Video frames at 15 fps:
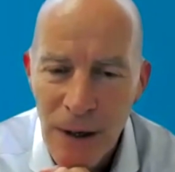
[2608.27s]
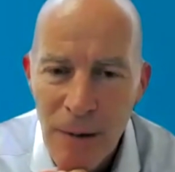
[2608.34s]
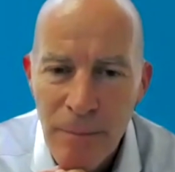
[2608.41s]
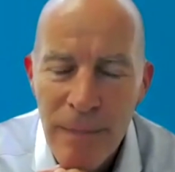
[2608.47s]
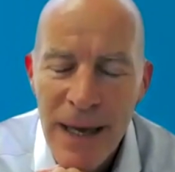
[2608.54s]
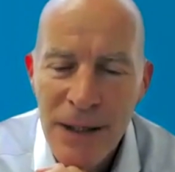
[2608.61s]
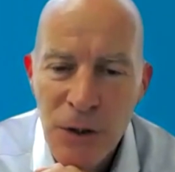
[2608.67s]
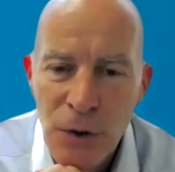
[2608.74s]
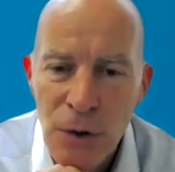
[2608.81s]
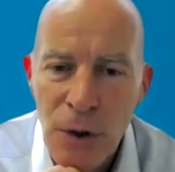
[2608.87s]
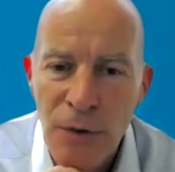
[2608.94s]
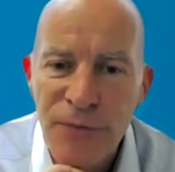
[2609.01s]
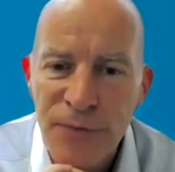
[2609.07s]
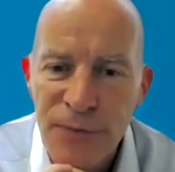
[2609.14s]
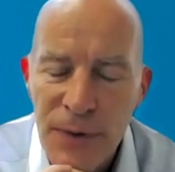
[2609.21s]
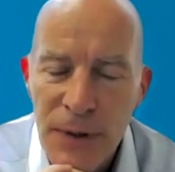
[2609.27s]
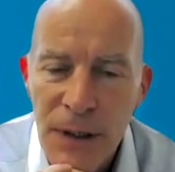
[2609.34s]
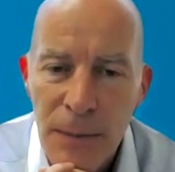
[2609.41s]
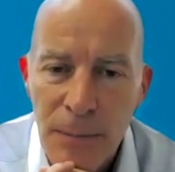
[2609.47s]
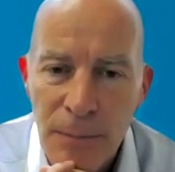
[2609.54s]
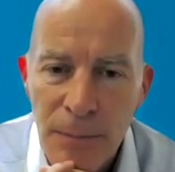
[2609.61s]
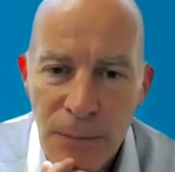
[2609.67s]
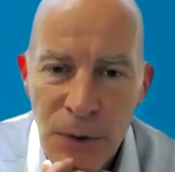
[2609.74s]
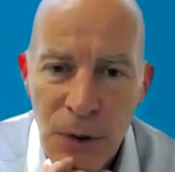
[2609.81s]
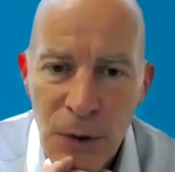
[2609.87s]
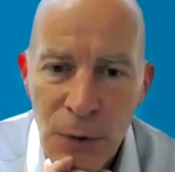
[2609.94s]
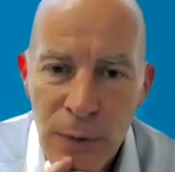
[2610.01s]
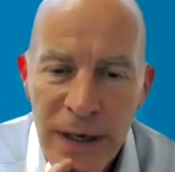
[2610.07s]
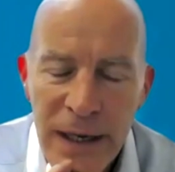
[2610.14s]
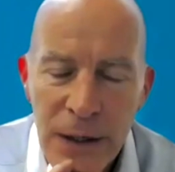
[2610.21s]
a matter of
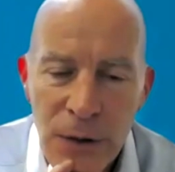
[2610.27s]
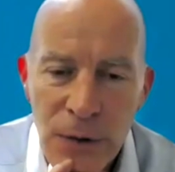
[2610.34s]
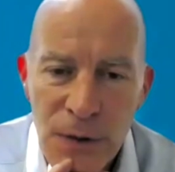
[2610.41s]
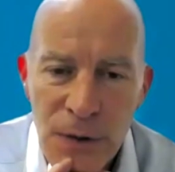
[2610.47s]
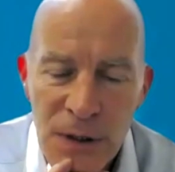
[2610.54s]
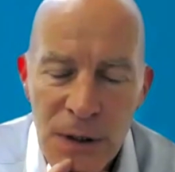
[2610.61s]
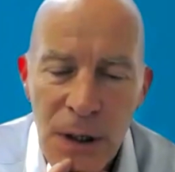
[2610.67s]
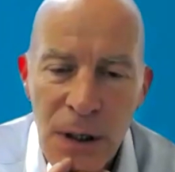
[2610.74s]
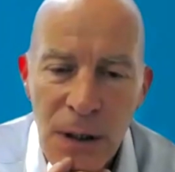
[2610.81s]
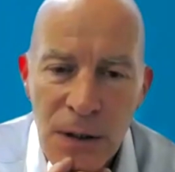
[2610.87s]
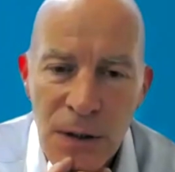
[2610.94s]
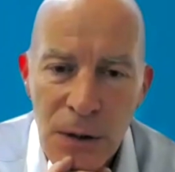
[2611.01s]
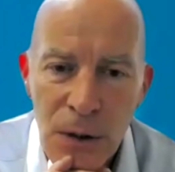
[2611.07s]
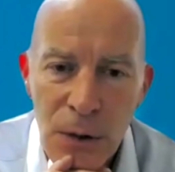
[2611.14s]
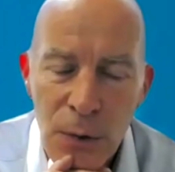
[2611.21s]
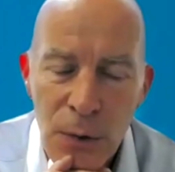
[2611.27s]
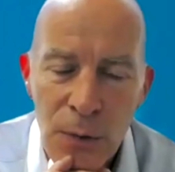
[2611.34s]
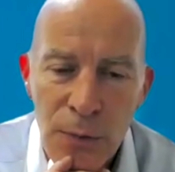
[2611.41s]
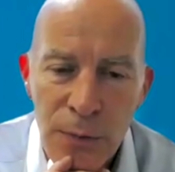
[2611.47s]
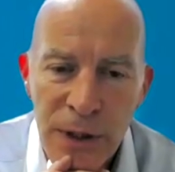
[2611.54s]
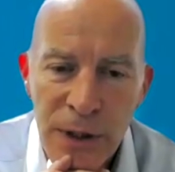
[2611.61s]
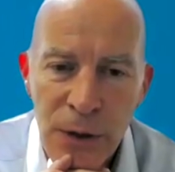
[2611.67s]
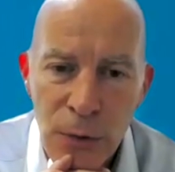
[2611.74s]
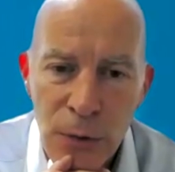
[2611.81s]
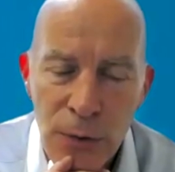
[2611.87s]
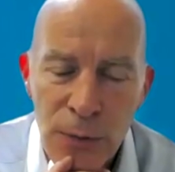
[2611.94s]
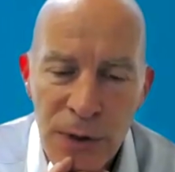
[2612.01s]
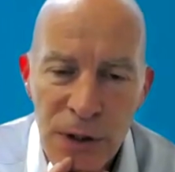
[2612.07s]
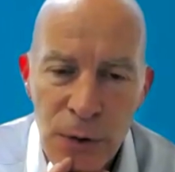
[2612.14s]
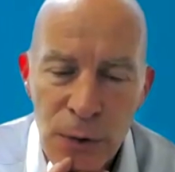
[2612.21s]
where do you start. So we
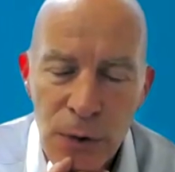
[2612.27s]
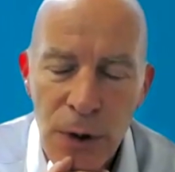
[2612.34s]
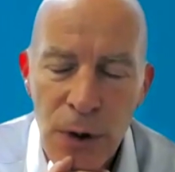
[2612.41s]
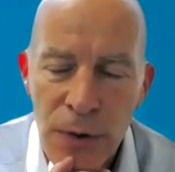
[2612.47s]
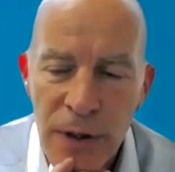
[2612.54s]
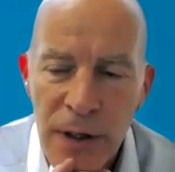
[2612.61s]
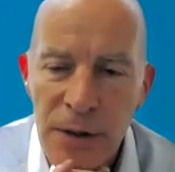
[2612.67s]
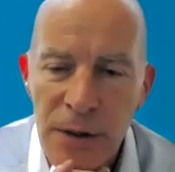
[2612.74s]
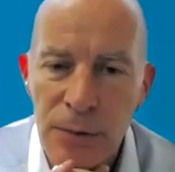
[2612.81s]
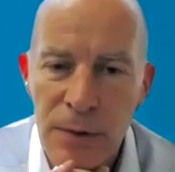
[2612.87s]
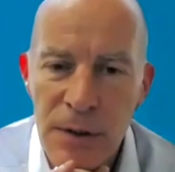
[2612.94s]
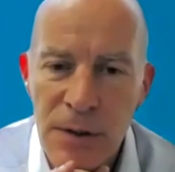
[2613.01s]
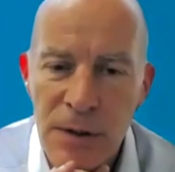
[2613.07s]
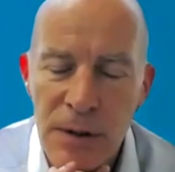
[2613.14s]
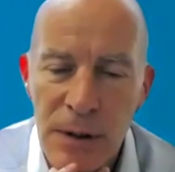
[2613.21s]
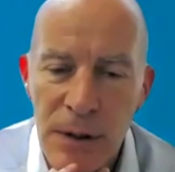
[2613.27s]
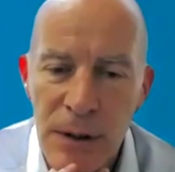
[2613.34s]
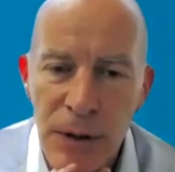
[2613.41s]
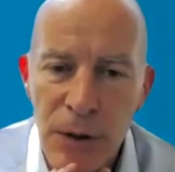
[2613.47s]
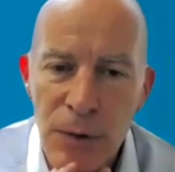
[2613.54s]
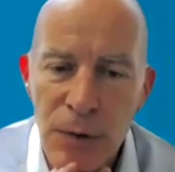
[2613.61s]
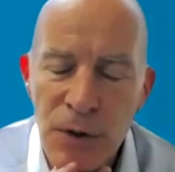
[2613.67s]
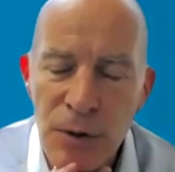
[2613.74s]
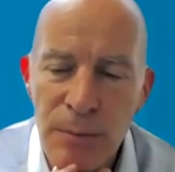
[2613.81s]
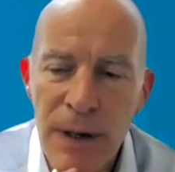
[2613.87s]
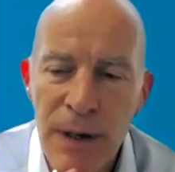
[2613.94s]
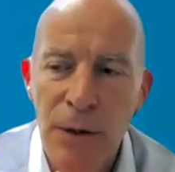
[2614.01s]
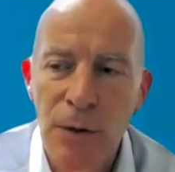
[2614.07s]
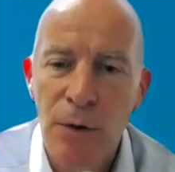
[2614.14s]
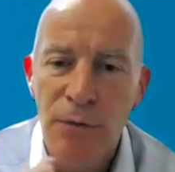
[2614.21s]
do know that there is a huge
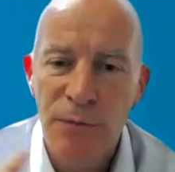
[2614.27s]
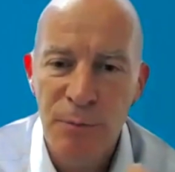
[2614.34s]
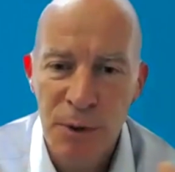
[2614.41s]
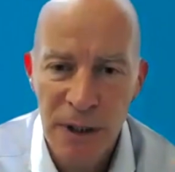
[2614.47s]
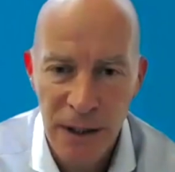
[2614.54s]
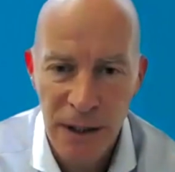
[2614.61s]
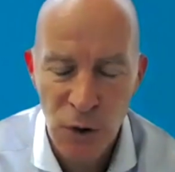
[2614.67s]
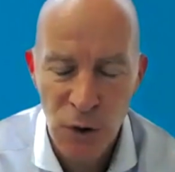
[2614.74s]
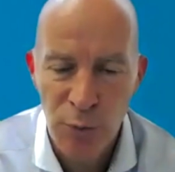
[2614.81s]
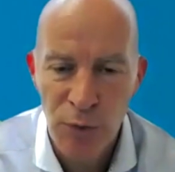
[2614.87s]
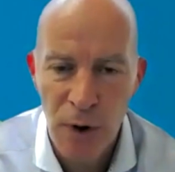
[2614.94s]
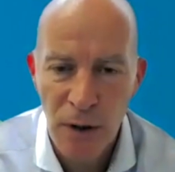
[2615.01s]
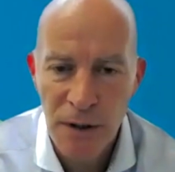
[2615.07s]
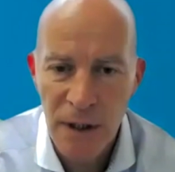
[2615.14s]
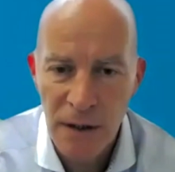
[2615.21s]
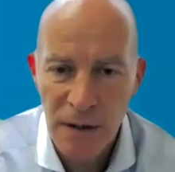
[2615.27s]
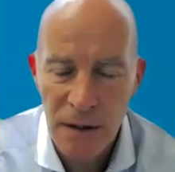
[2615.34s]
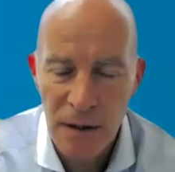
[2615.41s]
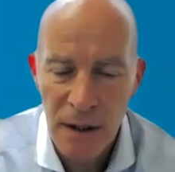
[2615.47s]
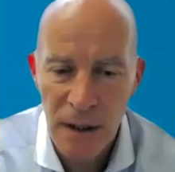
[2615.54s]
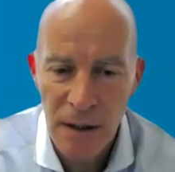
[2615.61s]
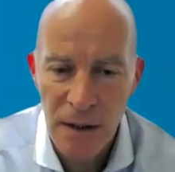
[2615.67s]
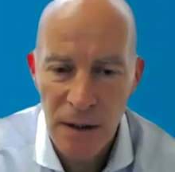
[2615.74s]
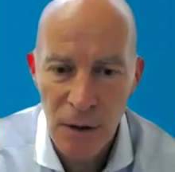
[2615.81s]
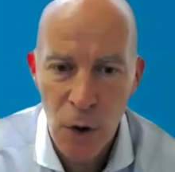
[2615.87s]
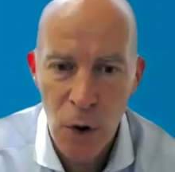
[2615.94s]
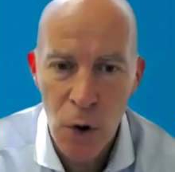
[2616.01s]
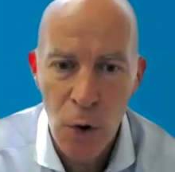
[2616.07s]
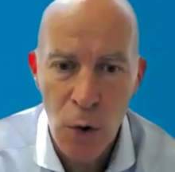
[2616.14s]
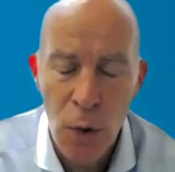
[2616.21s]
amount of potential projects that
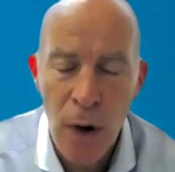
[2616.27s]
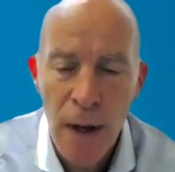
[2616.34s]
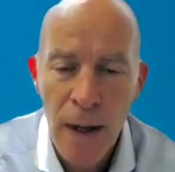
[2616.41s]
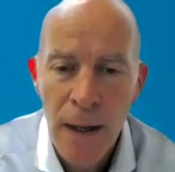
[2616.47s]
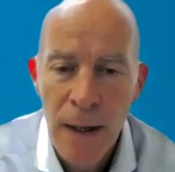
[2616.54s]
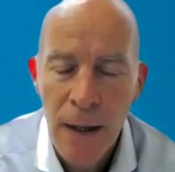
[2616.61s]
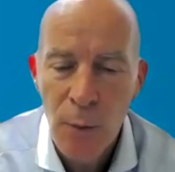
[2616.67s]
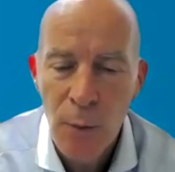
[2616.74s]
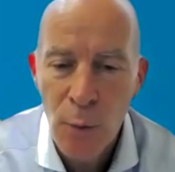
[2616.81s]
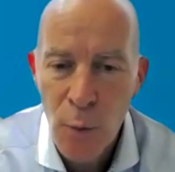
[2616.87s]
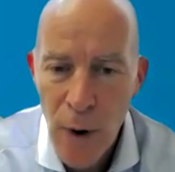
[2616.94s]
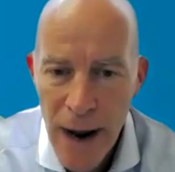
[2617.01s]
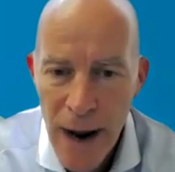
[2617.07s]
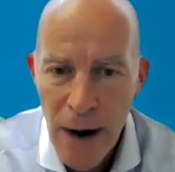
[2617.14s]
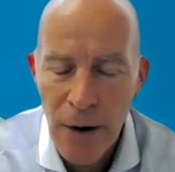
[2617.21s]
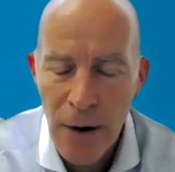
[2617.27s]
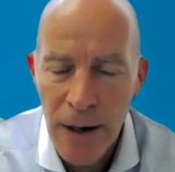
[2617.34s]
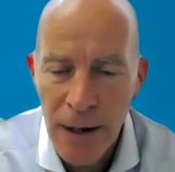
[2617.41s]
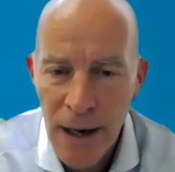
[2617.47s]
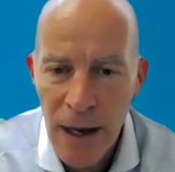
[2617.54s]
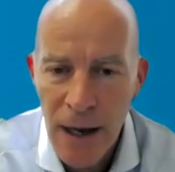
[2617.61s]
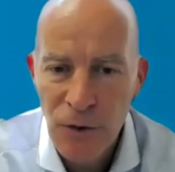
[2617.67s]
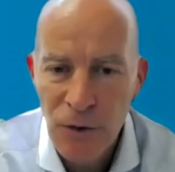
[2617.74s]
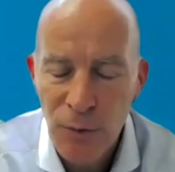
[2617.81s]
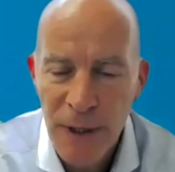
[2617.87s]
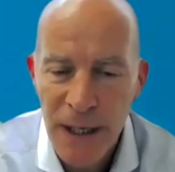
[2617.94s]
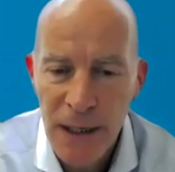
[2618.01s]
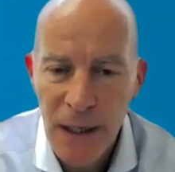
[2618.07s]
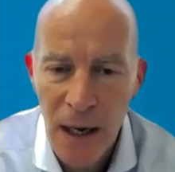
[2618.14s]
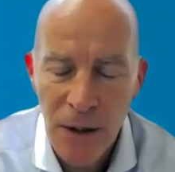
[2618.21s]
know where and how to
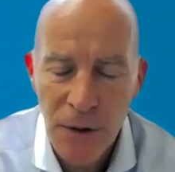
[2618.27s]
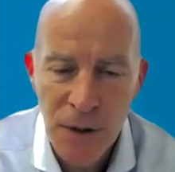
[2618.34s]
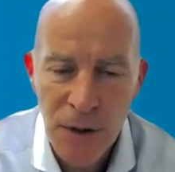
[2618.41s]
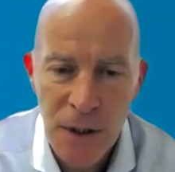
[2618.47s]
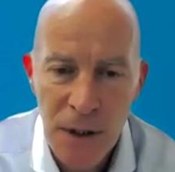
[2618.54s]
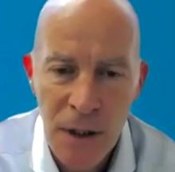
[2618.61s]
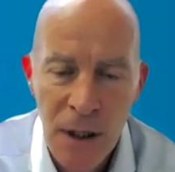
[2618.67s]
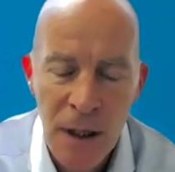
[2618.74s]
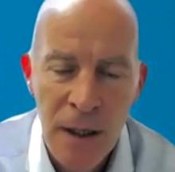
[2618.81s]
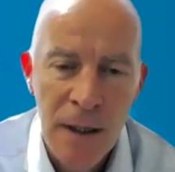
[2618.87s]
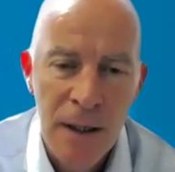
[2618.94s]
make hydrogen.